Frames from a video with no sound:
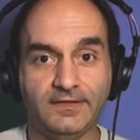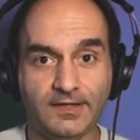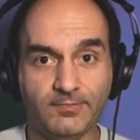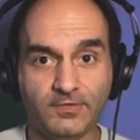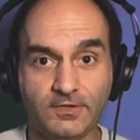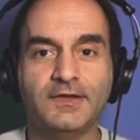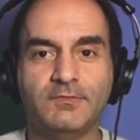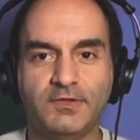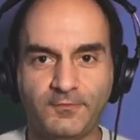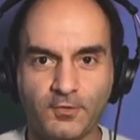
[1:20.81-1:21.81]
the MCU
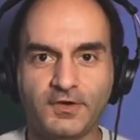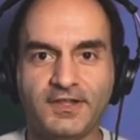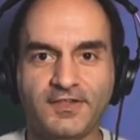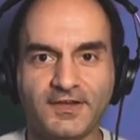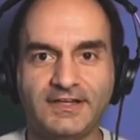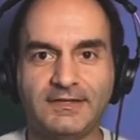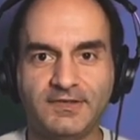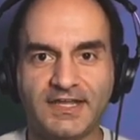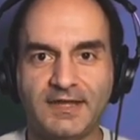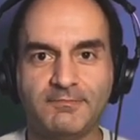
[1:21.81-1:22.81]
before he suddenly
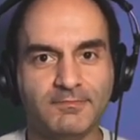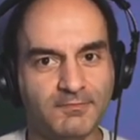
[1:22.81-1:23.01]
became